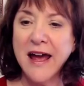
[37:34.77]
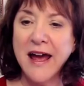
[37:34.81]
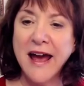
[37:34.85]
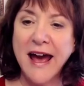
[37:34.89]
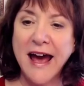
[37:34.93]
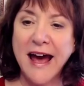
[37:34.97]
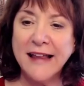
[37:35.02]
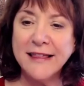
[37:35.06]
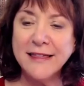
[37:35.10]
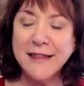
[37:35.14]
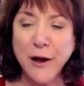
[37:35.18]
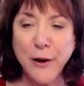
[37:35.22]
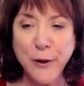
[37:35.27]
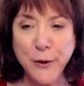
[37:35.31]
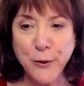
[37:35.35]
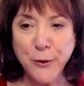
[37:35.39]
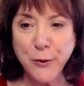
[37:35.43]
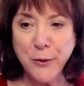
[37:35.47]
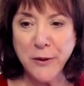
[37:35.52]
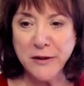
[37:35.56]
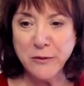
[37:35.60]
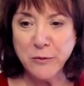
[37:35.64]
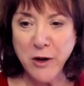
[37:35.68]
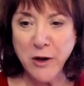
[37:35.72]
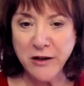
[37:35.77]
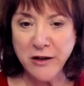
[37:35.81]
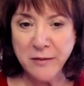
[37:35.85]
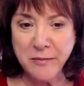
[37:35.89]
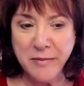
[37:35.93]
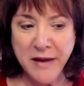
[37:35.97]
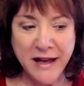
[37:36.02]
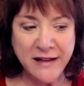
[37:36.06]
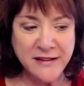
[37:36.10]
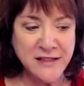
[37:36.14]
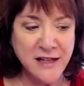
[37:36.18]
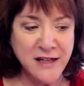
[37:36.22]
Hello, and welcome
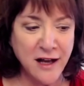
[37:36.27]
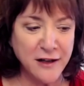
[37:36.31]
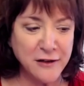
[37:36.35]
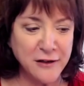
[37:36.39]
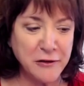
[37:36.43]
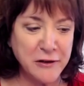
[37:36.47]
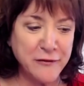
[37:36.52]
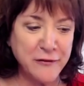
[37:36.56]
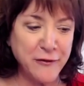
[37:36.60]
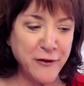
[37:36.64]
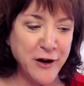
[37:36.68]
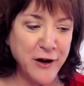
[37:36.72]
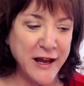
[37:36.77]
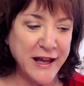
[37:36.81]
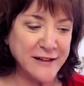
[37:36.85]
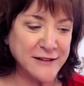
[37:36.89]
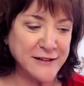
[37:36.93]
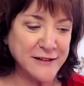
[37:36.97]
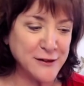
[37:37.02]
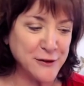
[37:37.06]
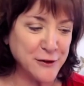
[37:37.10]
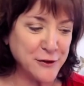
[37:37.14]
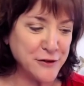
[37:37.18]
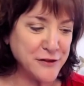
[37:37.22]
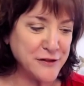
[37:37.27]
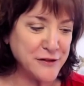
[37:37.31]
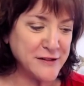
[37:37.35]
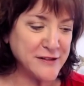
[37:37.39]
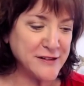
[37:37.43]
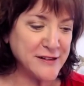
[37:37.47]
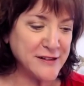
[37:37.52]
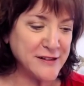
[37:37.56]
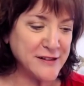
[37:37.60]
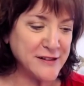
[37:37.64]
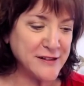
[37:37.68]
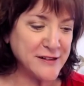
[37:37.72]
back to Hungry for Answers.
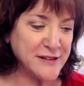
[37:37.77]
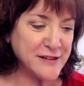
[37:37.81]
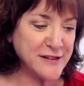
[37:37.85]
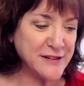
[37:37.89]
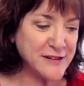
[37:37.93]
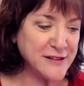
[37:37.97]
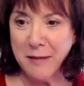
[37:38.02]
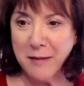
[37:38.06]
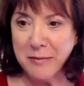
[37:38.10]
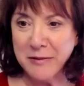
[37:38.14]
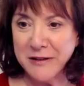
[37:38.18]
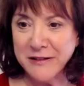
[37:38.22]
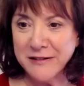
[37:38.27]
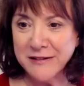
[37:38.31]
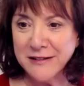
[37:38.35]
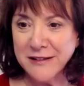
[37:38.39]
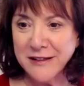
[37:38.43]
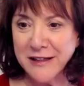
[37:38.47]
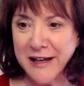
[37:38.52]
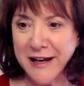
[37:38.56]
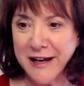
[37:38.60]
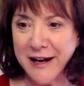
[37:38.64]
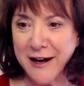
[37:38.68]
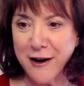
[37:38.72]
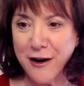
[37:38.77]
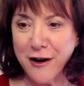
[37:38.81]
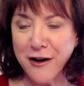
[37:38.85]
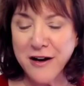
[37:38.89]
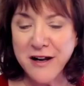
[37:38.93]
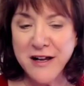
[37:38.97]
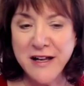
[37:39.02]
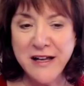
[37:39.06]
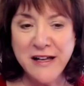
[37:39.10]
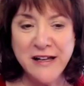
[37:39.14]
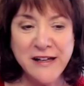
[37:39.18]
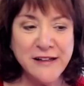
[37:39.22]
It's me, Robin
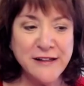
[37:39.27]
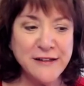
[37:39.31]
Clare.